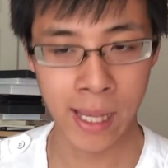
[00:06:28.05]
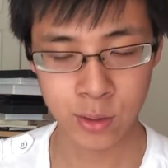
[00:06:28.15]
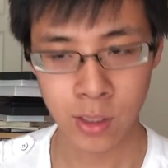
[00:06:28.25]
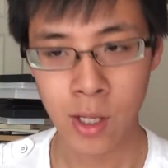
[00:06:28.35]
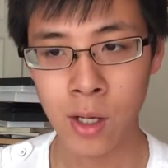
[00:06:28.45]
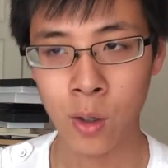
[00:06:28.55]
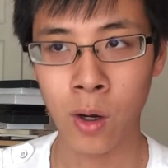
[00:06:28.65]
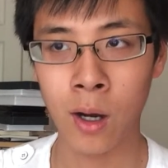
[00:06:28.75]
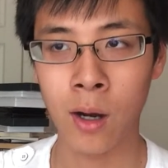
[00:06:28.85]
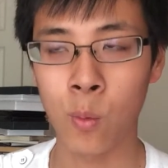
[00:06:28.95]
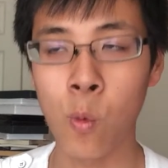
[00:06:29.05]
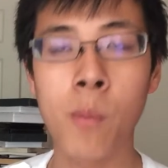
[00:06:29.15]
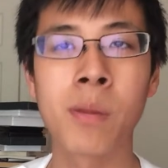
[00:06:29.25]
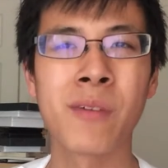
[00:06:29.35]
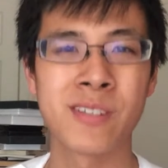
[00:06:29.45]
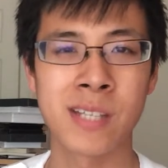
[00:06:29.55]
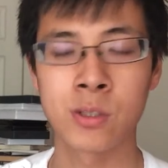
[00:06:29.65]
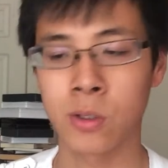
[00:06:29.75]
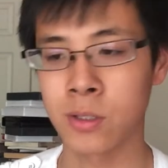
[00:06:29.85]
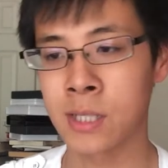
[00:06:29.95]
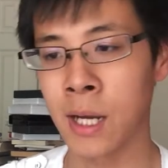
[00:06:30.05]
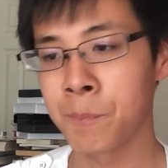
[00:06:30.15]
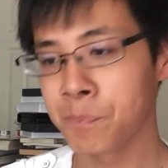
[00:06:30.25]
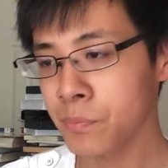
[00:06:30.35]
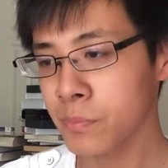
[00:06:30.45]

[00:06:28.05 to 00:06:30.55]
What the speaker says: as Warren Buffett says all the time,